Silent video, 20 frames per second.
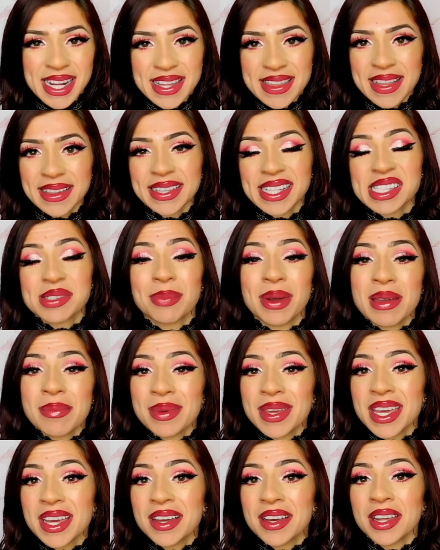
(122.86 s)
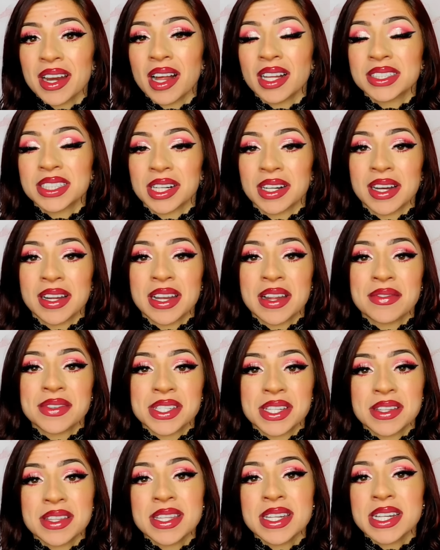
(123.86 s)
I think this might be a good alternative
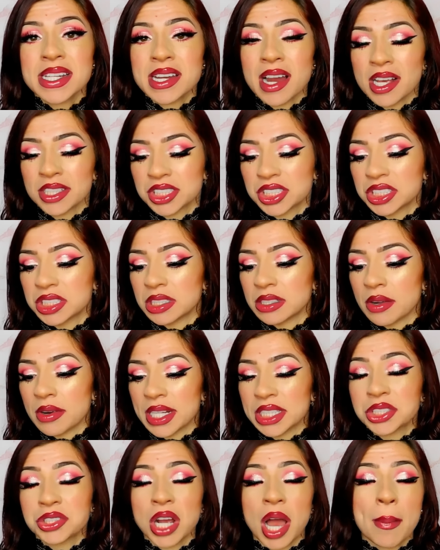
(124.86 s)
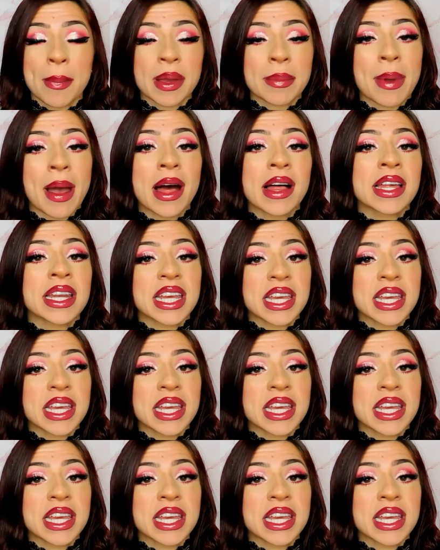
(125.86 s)
to the Natasha Denona Tropic palette